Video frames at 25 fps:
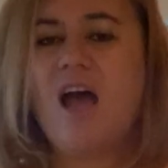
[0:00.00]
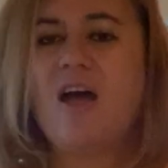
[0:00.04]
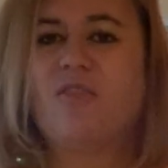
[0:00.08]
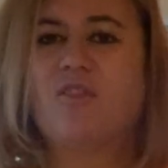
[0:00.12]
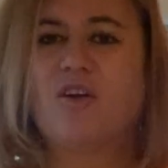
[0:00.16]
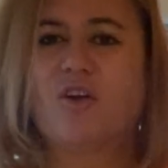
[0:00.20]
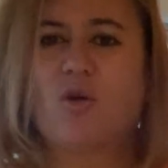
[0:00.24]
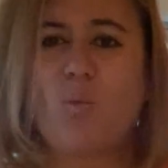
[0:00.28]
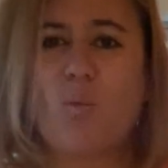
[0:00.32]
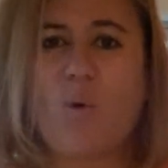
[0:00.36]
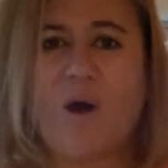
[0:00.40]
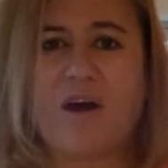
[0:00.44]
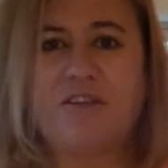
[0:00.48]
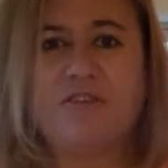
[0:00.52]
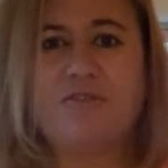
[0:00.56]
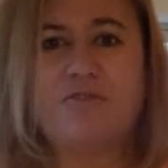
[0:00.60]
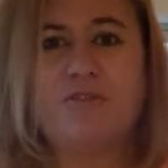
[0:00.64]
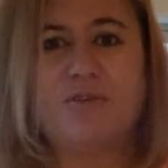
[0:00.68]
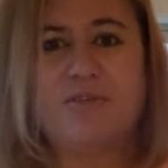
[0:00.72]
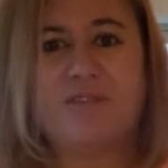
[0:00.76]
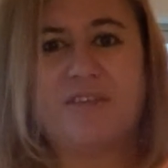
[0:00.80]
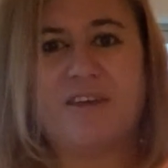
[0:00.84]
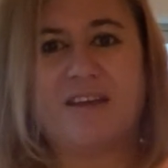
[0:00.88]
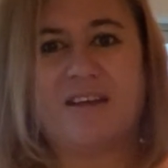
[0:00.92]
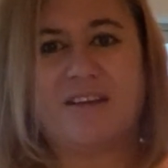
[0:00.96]
The
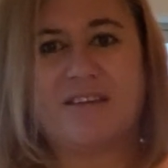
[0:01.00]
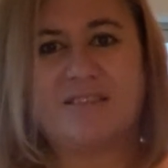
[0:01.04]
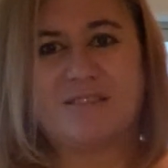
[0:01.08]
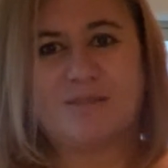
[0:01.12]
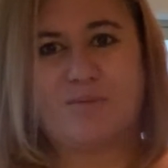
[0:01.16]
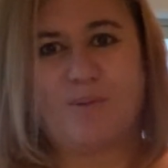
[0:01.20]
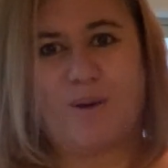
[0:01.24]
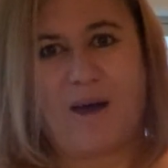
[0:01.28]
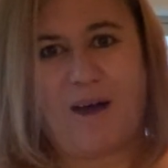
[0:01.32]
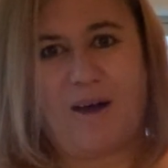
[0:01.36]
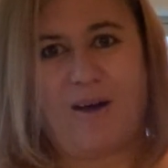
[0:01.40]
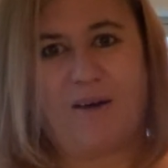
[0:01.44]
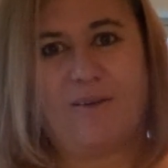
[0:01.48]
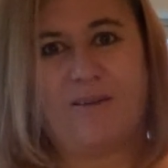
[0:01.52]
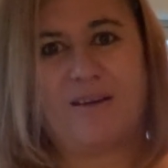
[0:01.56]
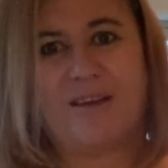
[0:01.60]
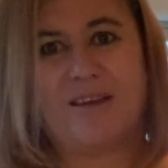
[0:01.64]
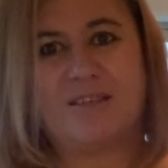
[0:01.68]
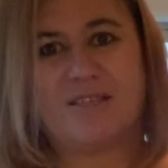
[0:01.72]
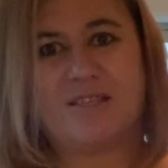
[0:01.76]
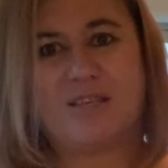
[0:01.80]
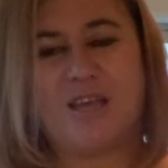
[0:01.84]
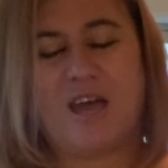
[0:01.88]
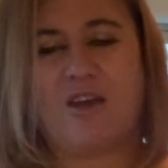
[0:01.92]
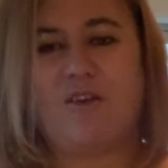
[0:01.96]
wonderful thing as well
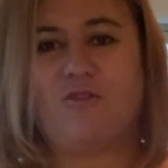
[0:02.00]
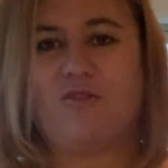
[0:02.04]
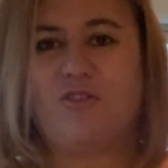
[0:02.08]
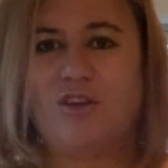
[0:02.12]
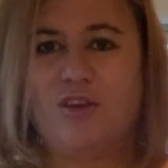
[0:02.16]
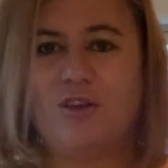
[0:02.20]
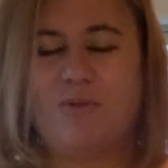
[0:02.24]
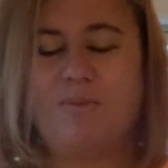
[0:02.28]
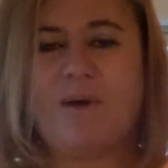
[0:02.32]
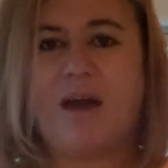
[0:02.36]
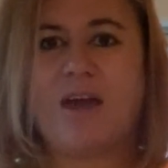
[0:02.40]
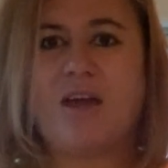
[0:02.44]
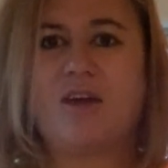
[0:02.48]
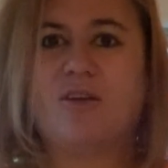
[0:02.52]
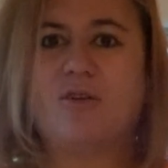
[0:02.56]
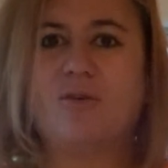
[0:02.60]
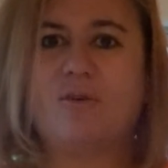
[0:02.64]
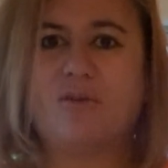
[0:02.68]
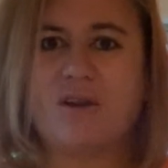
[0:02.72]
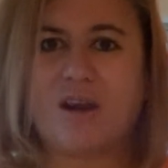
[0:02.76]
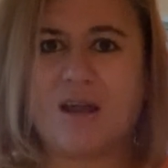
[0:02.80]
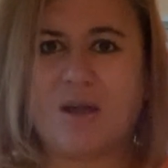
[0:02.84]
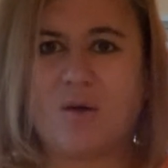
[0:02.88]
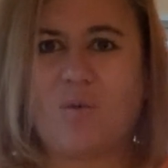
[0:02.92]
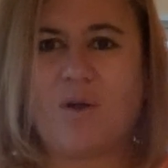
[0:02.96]
is that if you make
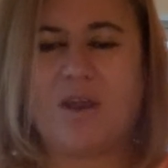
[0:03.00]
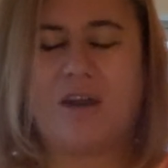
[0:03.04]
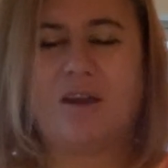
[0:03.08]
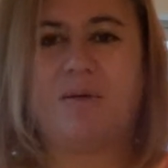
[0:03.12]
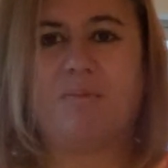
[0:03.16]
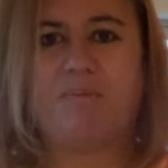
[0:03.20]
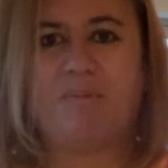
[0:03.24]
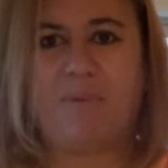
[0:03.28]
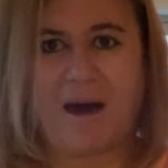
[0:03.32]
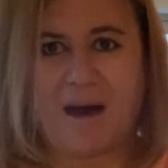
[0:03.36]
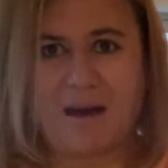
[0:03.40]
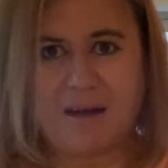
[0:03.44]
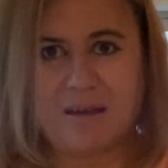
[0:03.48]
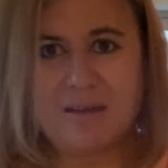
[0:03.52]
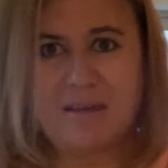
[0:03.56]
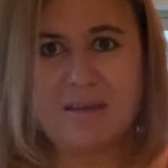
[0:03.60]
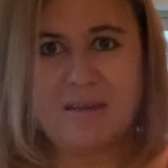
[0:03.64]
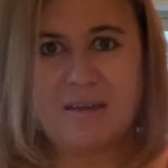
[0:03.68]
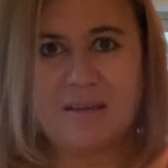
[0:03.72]
your Rewena bug,